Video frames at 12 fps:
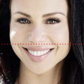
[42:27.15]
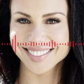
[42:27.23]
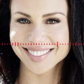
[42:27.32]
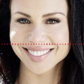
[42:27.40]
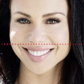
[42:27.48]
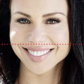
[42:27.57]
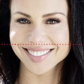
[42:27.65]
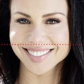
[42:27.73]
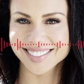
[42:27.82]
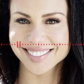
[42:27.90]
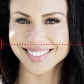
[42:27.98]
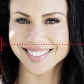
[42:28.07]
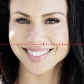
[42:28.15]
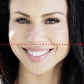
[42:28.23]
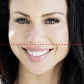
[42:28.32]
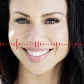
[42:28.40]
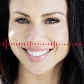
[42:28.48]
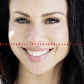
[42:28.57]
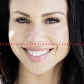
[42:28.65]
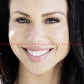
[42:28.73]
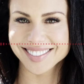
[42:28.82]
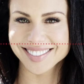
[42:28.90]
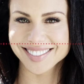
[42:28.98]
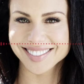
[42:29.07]
I mean, the stuff that they were saying,
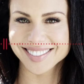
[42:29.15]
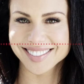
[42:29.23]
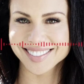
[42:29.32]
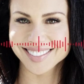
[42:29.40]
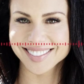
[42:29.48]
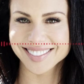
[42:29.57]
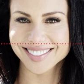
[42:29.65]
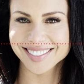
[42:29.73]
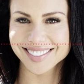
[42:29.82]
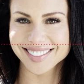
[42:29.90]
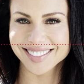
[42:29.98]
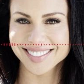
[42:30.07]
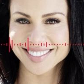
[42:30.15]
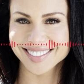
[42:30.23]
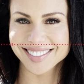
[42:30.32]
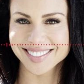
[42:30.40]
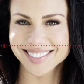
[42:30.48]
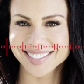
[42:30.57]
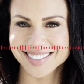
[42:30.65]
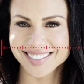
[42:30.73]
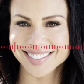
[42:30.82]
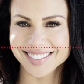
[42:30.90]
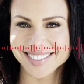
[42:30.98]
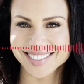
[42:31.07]
they just made it up. And almost none
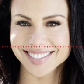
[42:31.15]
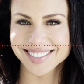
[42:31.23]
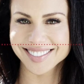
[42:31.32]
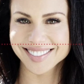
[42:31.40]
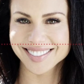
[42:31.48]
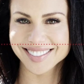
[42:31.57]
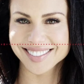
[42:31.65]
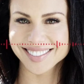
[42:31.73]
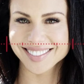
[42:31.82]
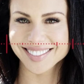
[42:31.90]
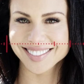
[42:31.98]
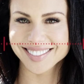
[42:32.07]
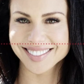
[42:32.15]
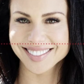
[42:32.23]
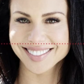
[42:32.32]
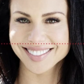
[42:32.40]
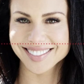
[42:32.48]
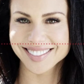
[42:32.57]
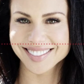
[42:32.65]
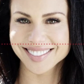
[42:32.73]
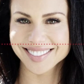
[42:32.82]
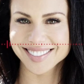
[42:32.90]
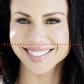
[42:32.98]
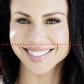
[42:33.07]
of those athletes were,
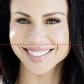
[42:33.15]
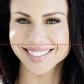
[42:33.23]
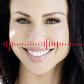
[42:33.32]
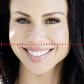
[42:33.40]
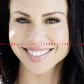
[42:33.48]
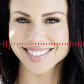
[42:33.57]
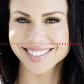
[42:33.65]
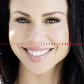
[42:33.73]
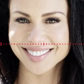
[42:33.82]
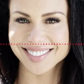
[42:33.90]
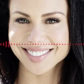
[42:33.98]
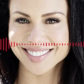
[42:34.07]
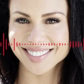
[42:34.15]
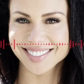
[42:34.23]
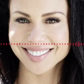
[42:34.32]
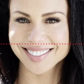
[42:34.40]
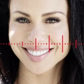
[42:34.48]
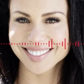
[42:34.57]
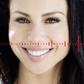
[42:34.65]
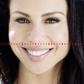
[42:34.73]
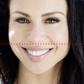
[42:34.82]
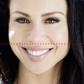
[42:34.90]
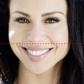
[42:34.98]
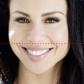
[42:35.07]
you know, they built their career
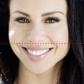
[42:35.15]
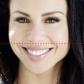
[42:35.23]
on